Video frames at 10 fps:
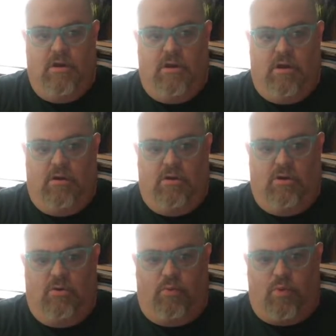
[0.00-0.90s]

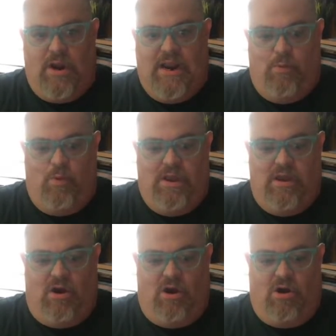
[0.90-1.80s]
All right, we
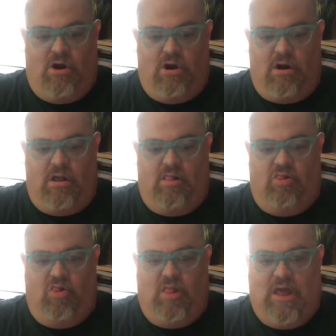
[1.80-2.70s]
are
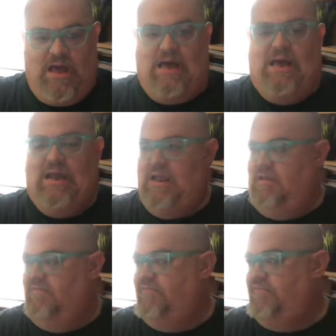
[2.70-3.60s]

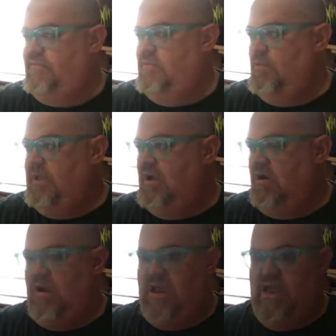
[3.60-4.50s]
live. We
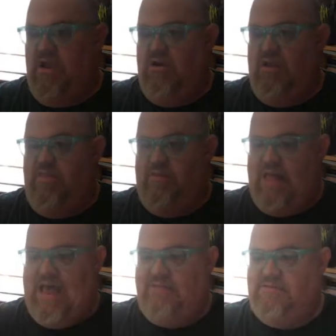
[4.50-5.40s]
are here in the
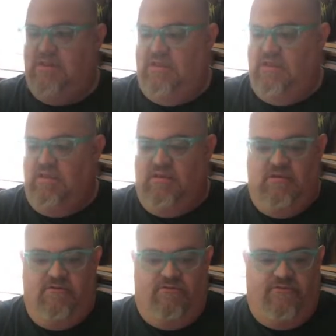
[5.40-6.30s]
last
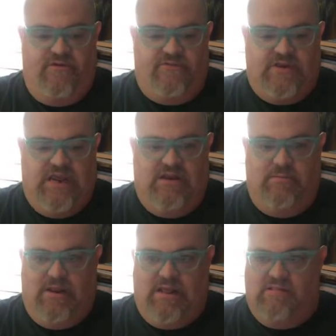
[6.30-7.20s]

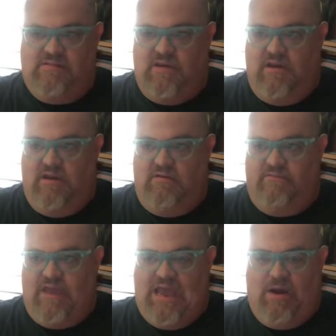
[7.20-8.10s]
15 minutes
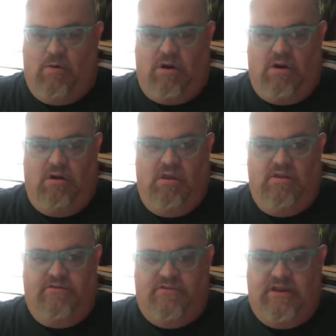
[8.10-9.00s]
of our
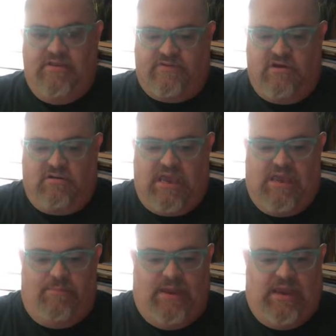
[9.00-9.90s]
City of Skull
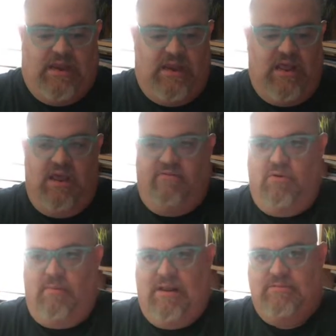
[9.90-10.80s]
campaign.
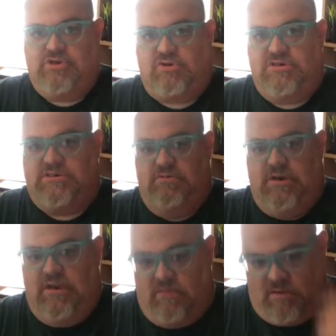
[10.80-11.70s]
Everyone, my name is Chris
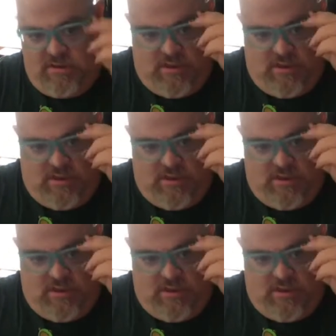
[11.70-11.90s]
O'Neill.